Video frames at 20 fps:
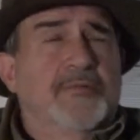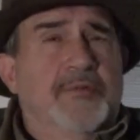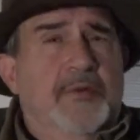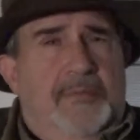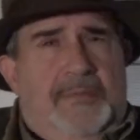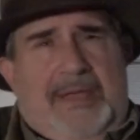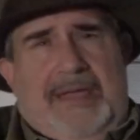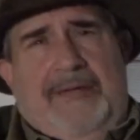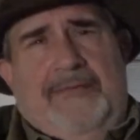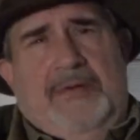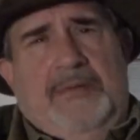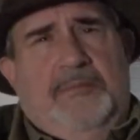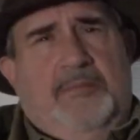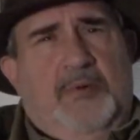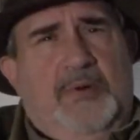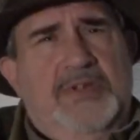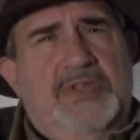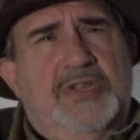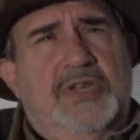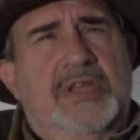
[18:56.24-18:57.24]
from heaven
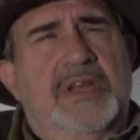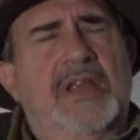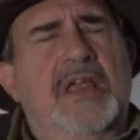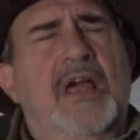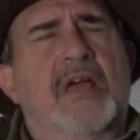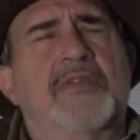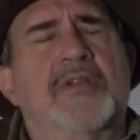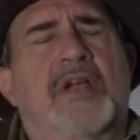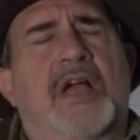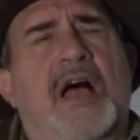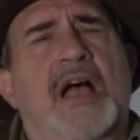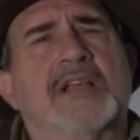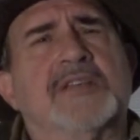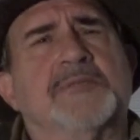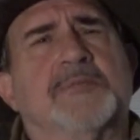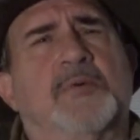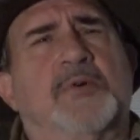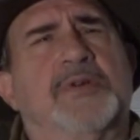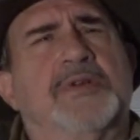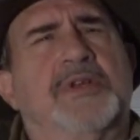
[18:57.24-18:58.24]
preach any other
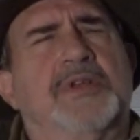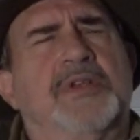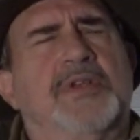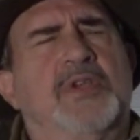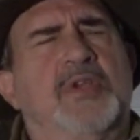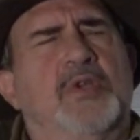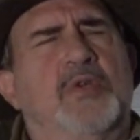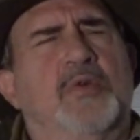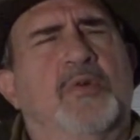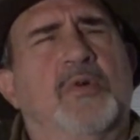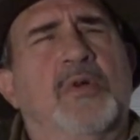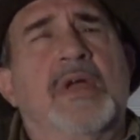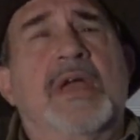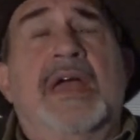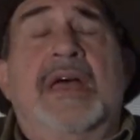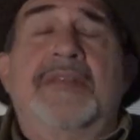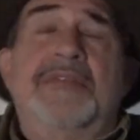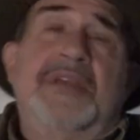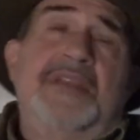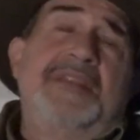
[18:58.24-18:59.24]
gospel unto you
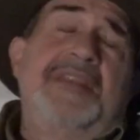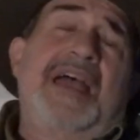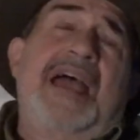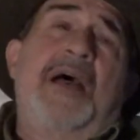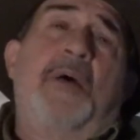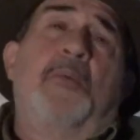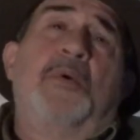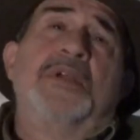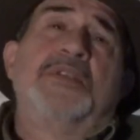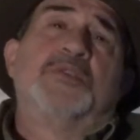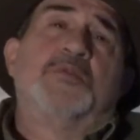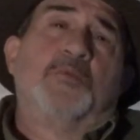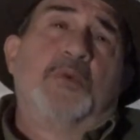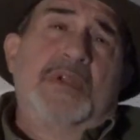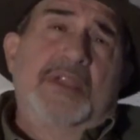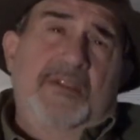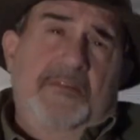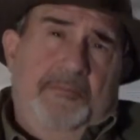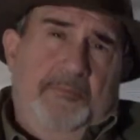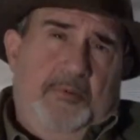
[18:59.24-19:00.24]
than that which
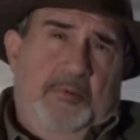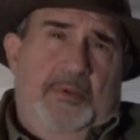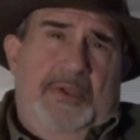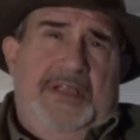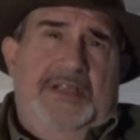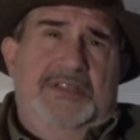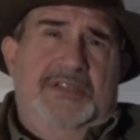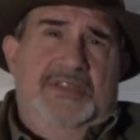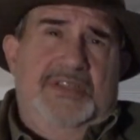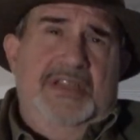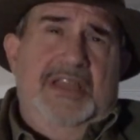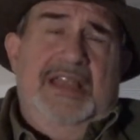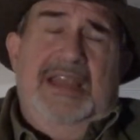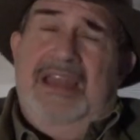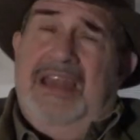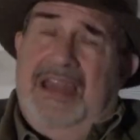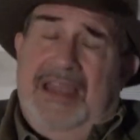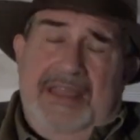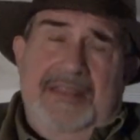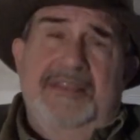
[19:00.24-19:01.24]
we have preached,
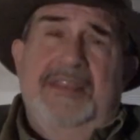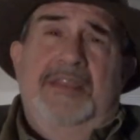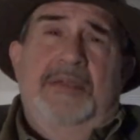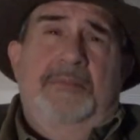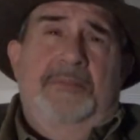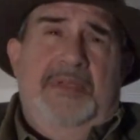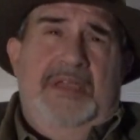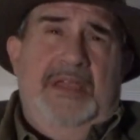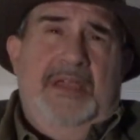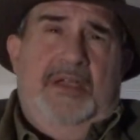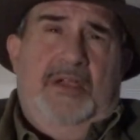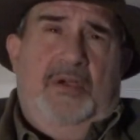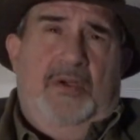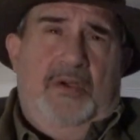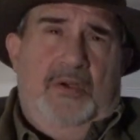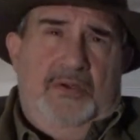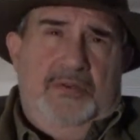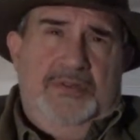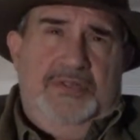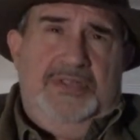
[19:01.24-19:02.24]
let them be
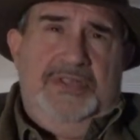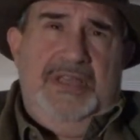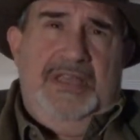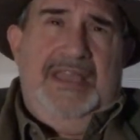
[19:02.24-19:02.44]
accursed.